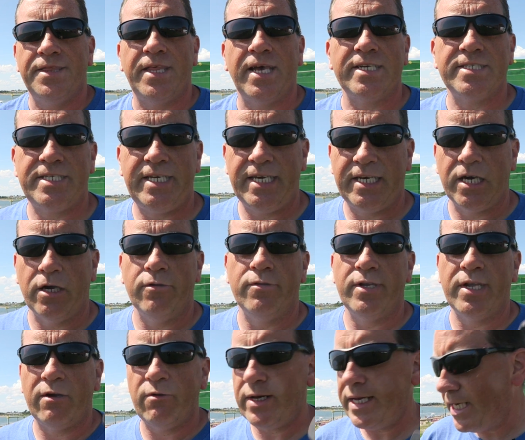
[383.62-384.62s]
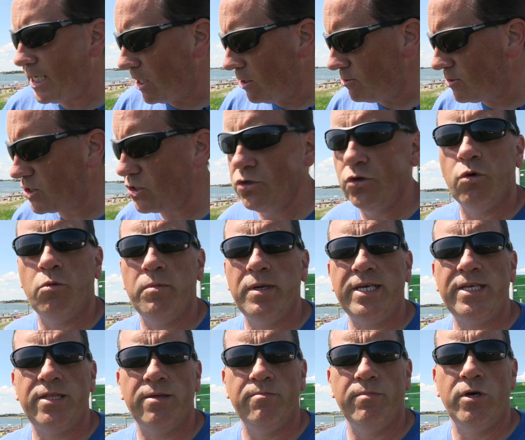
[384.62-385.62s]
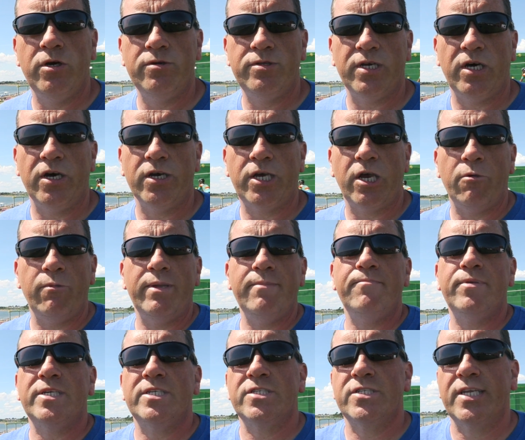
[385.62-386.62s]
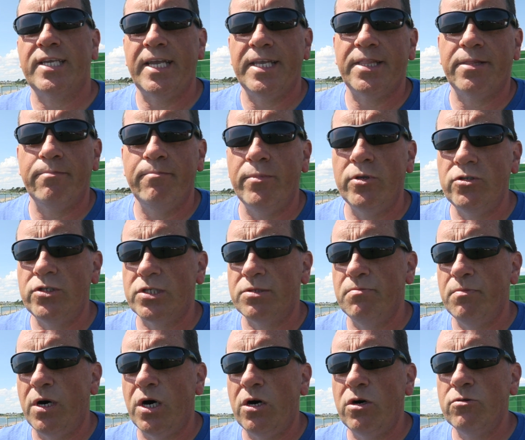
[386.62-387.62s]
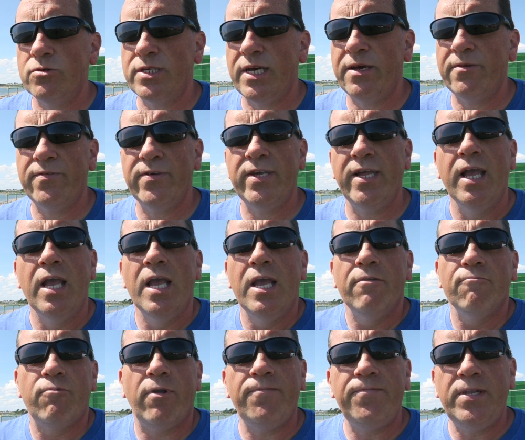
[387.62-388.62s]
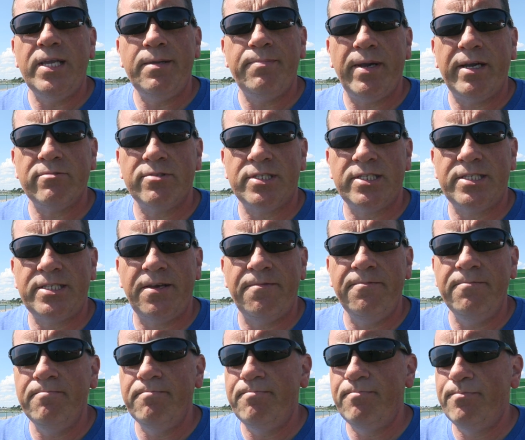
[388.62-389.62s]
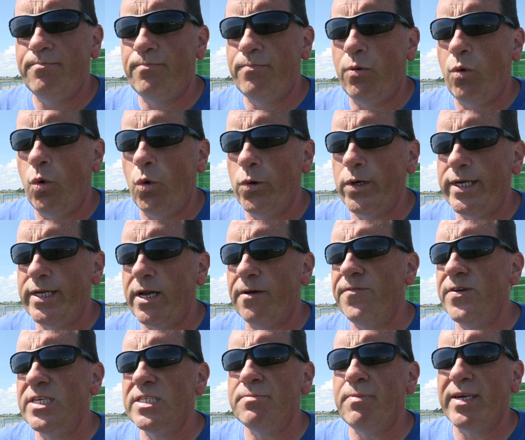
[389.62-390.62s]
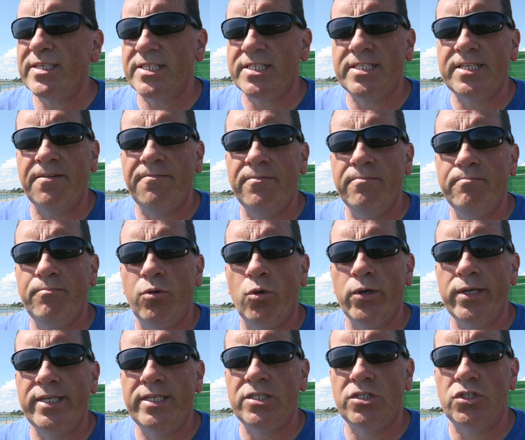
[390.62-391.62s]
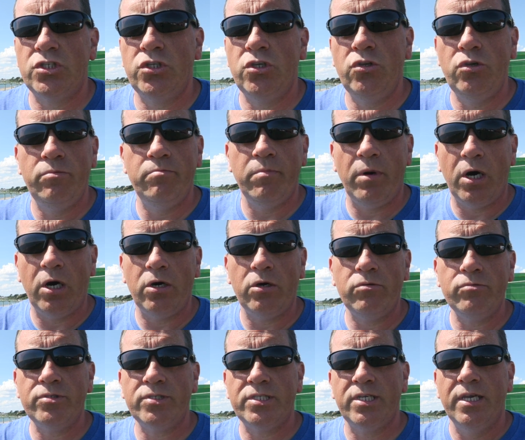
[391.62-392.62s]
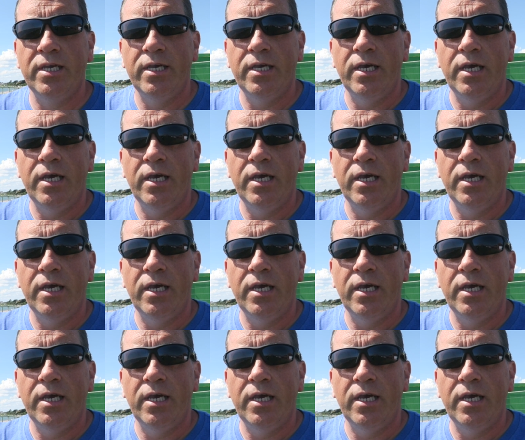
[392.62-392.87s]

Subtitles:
that's eco. Now, eco is normally the mode that I go in because I get the most miles out of it. Roughly about I think it's about 7.2 miles